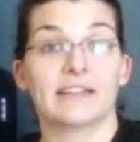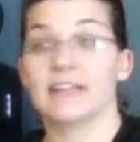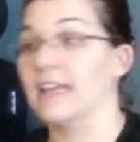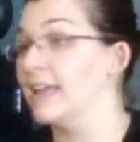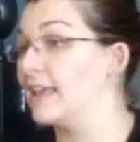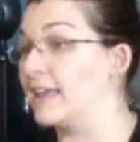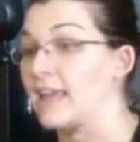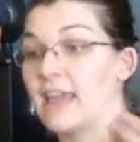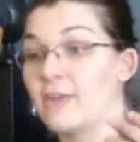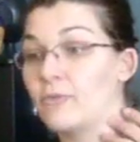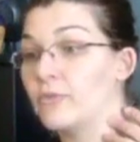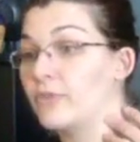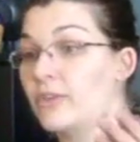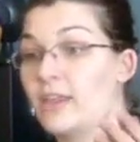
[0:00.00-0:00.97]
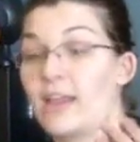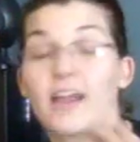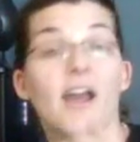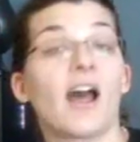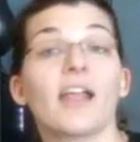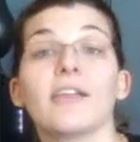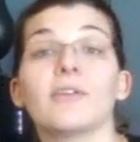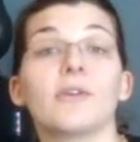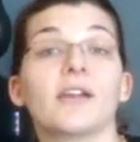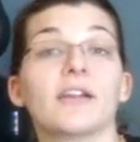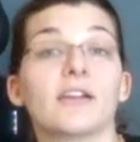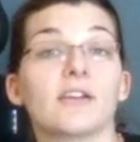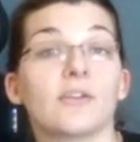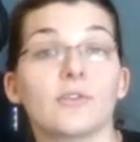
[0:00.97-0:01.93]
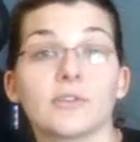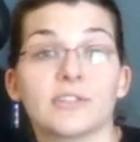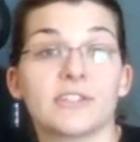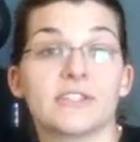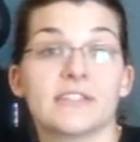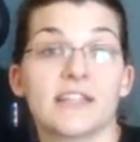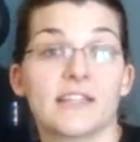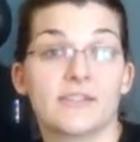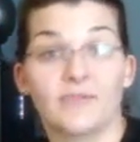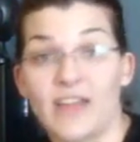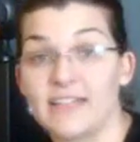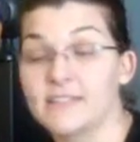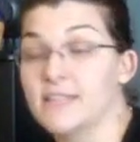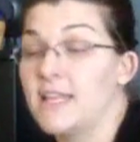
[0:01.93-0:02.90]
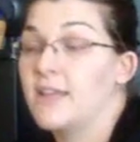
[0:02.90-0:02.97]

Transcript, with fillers: Like it, colorwork, gorgeousness vest.